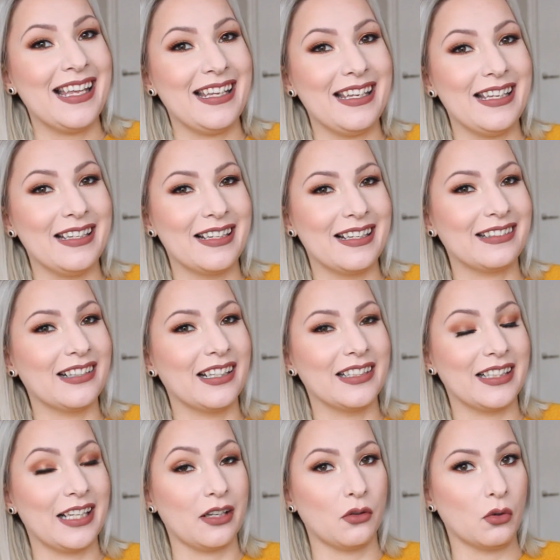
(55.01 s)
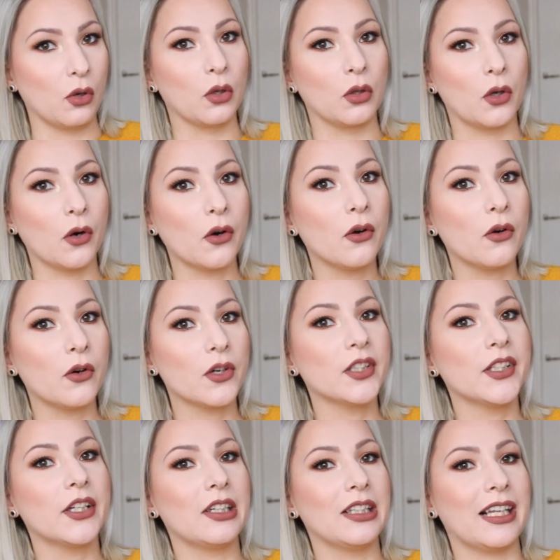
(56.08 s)
in kind of like color
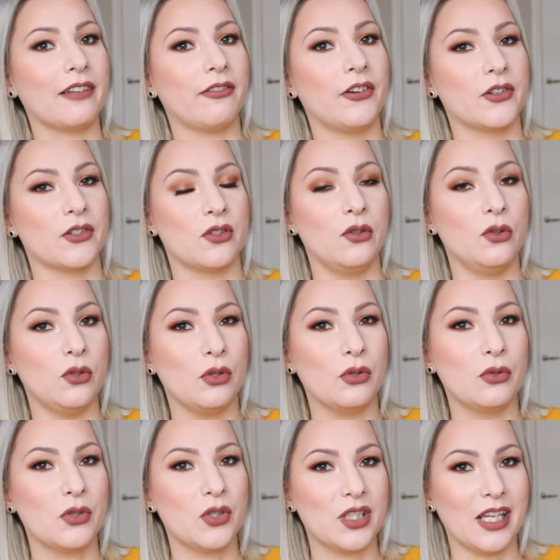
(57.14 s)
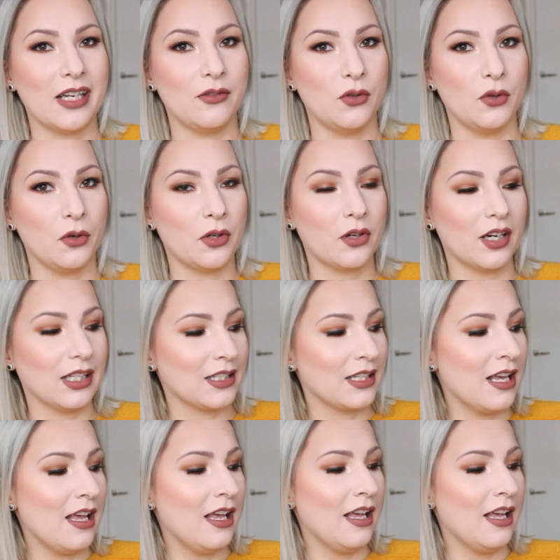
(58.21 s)
order, like first nudes, then neutrals.